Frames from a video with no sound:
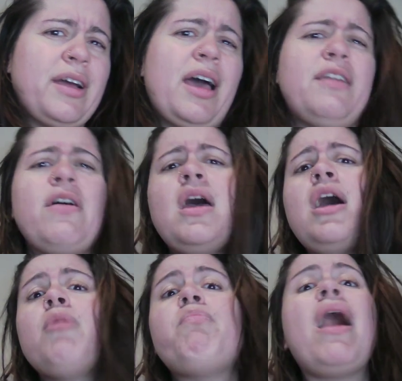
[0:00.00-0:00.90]
kind of
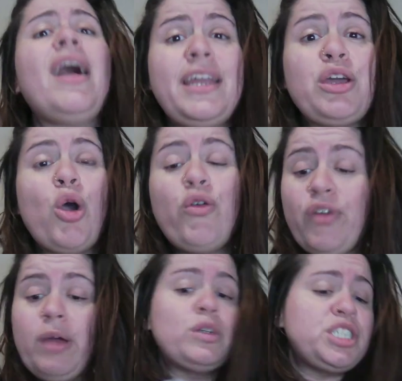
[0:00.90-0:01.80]
pining
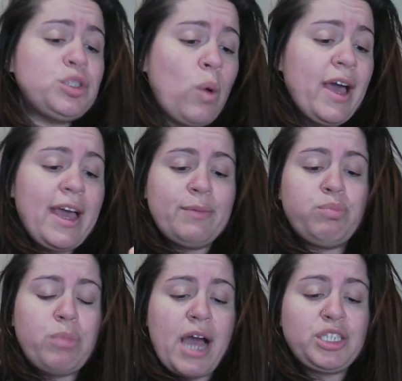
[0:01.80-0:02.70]
over him, which is why
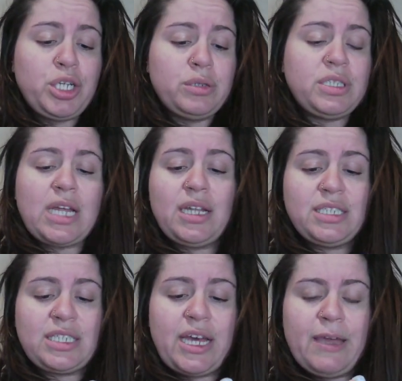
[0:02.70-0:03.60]
I chose
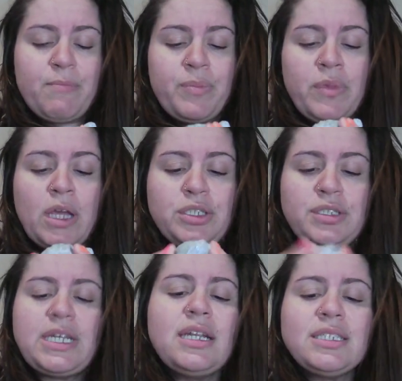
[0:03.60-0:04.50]
Celestite. So
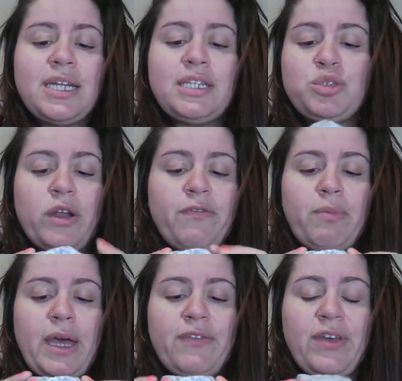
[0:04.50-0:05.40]
Celestite is one of
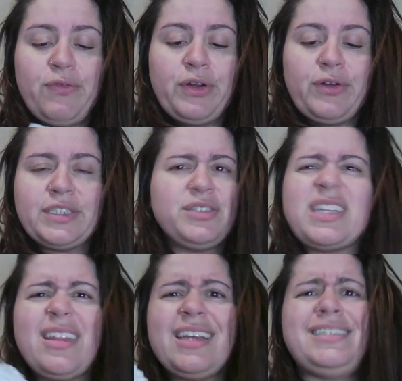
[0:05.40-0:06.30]
my favorite
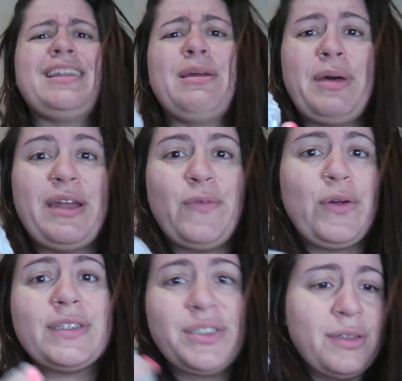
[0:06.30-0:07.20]
crystals. I think I say that about every
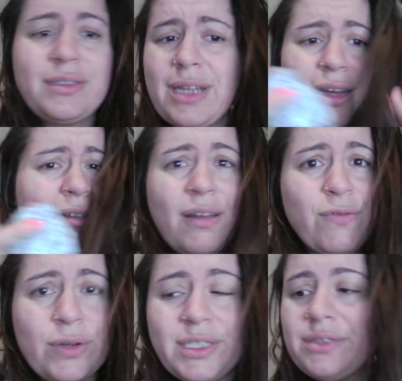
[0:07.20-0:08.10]
crystal. I
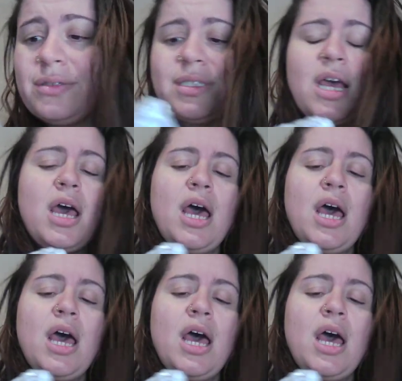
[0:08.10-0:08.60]
love crystals.